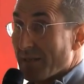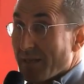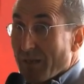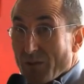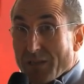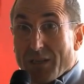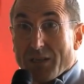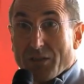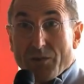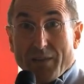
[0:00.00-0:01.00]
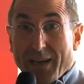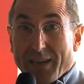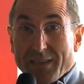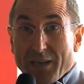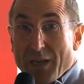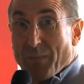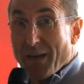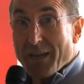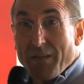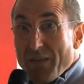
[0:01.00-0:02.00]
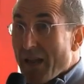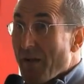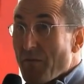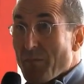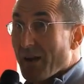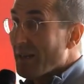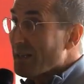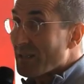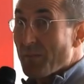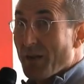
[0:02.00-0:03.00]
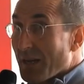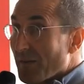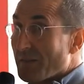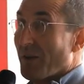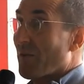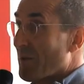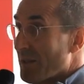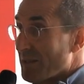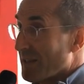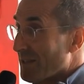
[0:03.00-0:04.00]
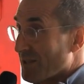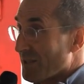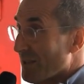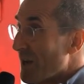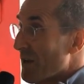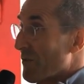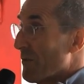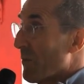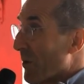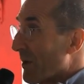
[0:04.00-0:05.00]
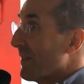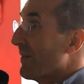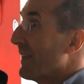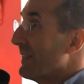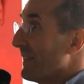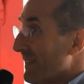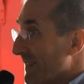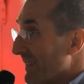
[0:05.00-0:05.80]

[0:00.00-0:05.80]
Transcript: And it was going to do that by giving everybody some kind of self-realization through the work that they did.